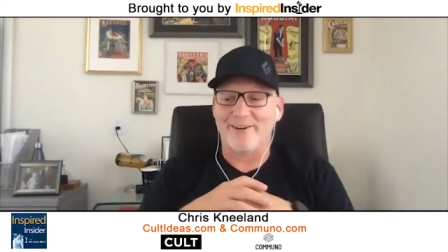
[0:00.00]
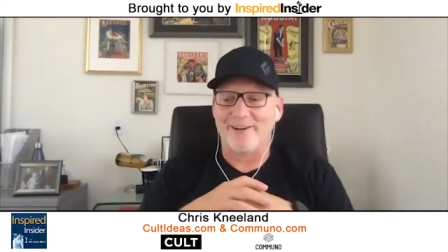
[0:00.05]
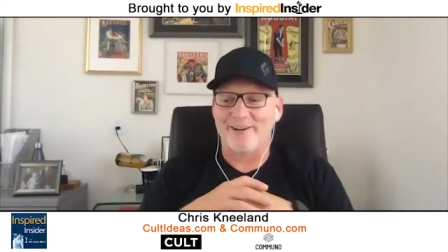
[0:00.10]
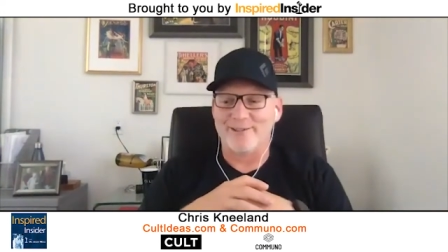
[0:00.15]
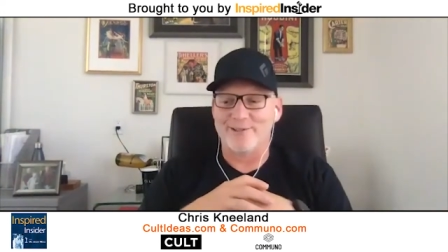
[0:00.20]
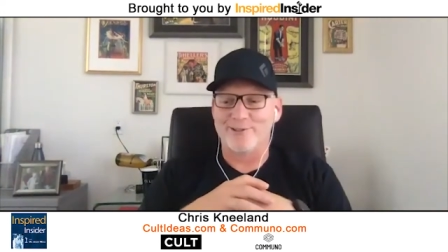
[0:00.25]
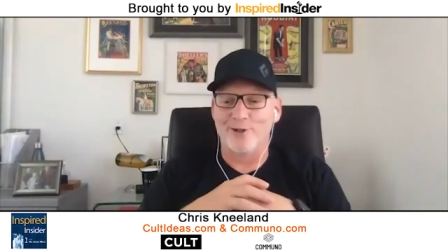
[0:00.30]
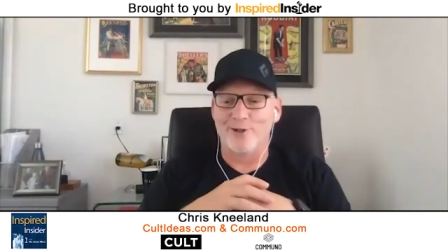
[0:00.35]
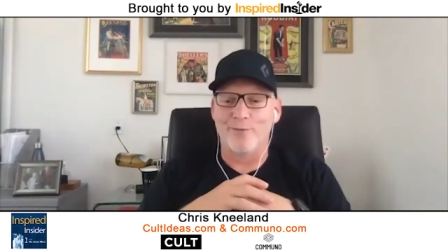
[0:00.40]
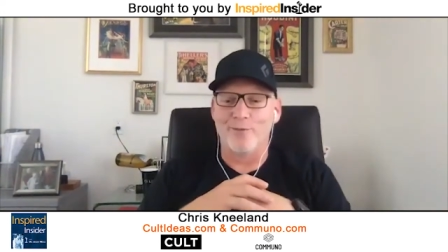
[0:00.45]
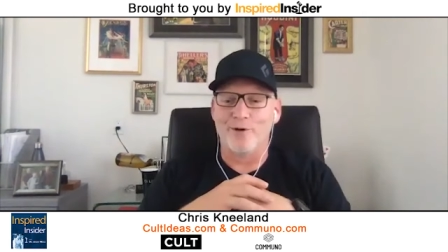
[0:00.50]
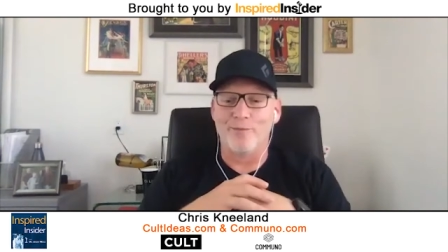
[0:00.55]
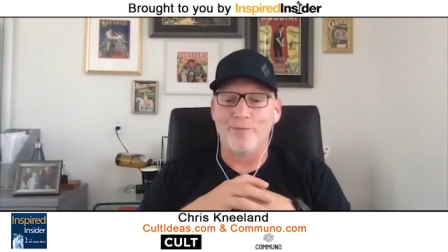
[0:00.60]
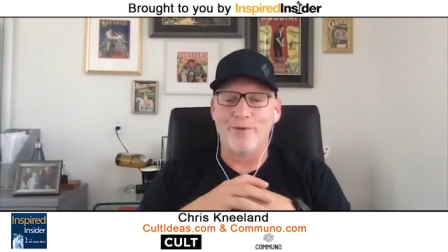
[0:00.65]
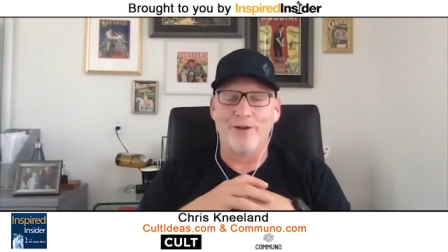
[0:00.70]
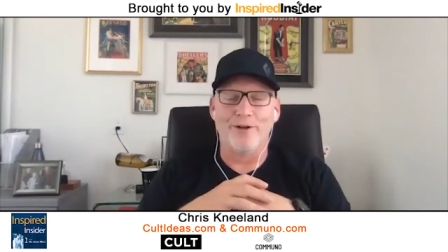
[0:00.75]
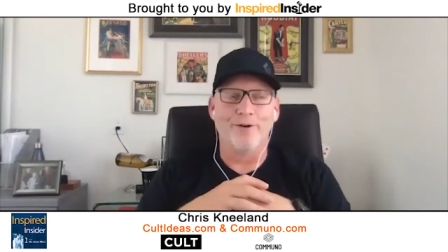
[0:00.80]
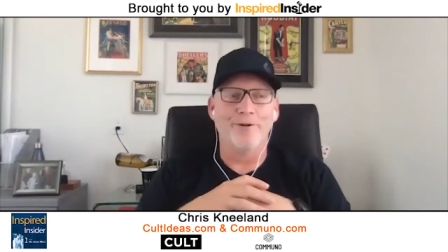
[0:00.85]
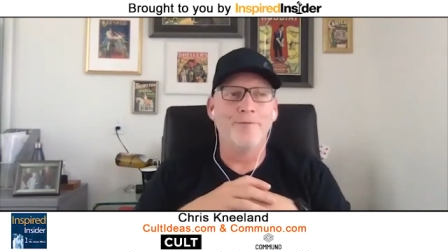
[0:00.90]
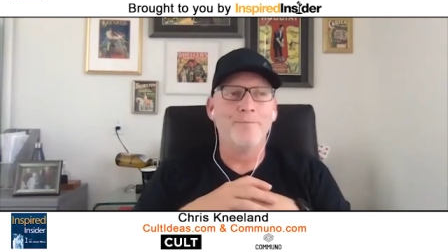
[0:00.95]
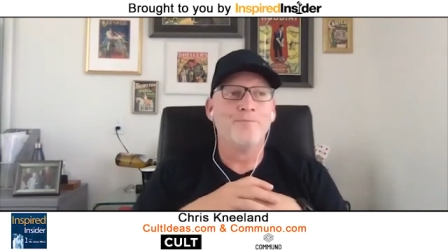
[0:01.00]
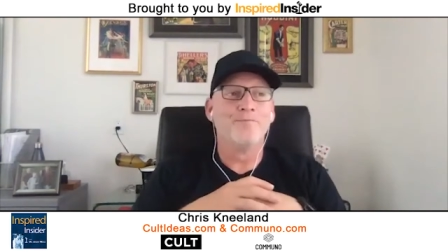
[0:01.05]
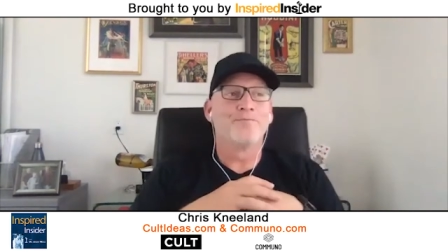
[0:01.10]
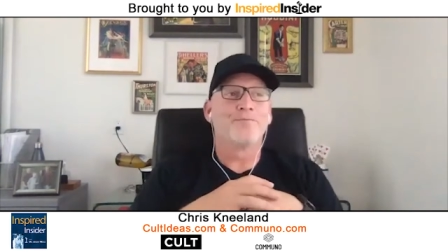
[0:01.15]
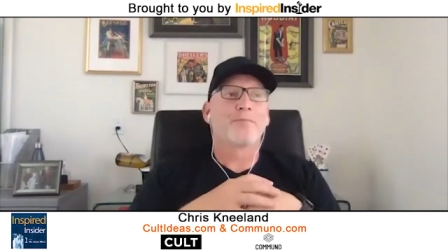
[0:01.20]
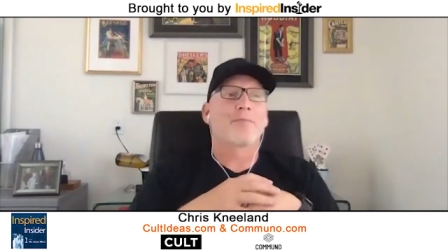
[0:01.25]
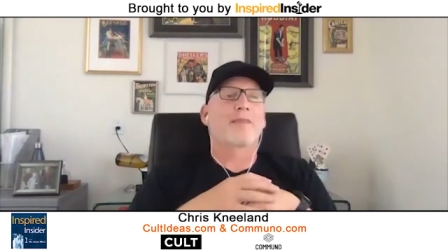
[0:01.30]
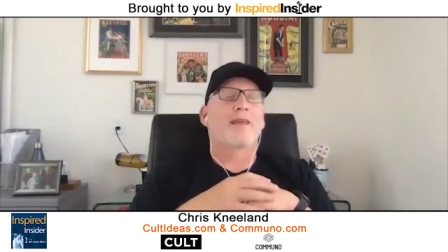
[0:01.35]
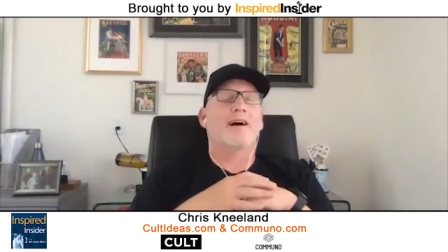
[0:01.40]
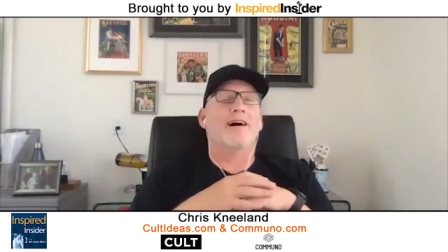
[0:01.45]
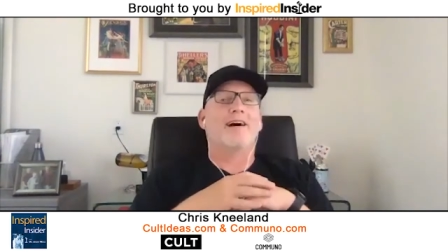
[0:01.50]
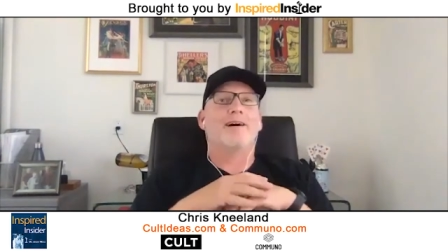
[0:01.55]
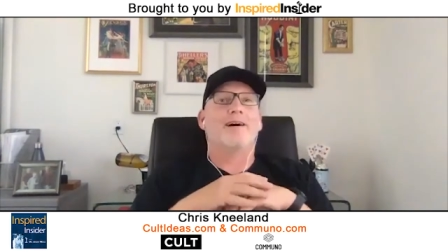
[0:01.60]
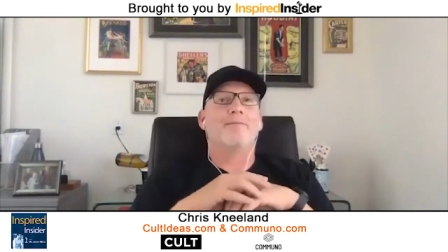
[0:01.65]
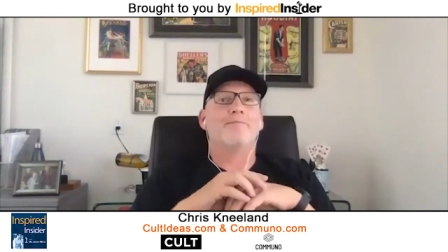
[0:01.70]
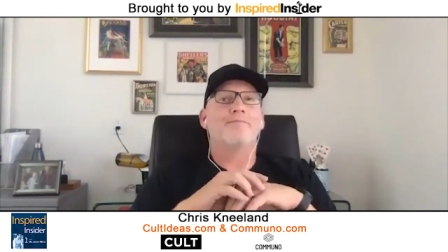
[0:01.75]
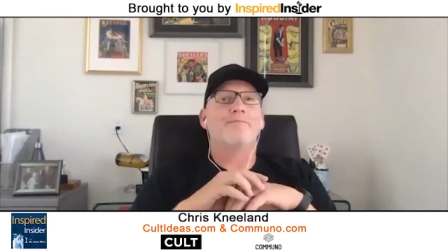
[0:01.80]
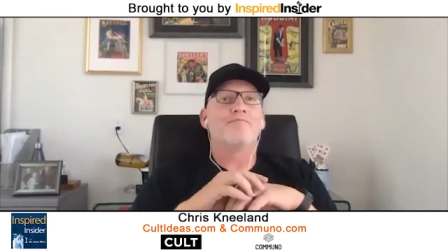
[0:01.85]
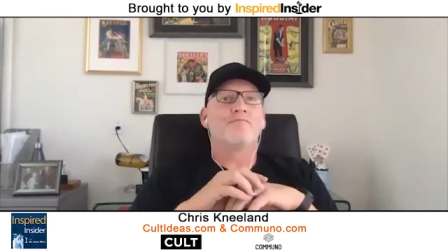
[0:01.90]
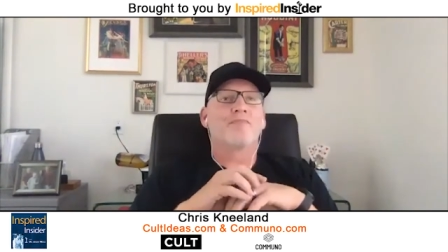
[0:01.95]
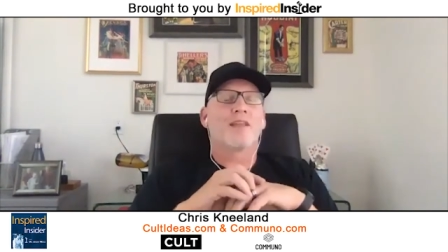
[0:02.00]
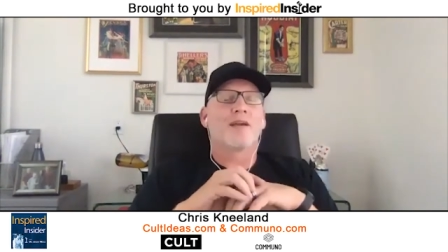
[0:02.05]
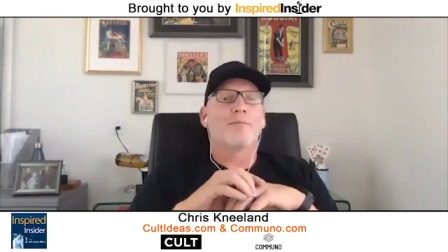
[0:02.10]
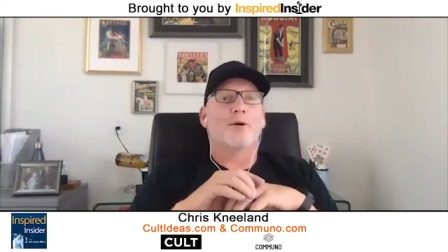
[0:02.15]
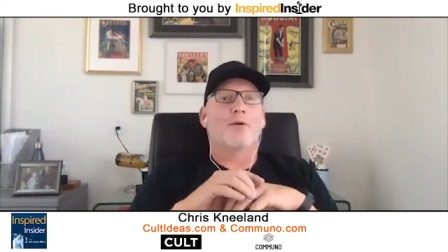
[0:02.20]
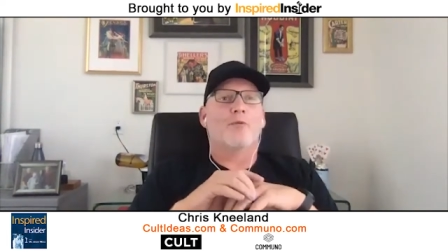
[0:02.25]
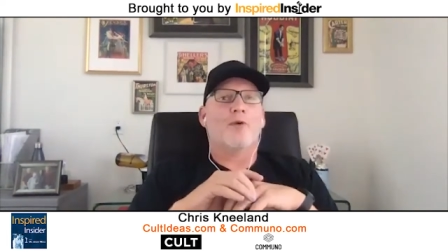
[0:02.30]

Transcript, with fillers: a snowmobile. But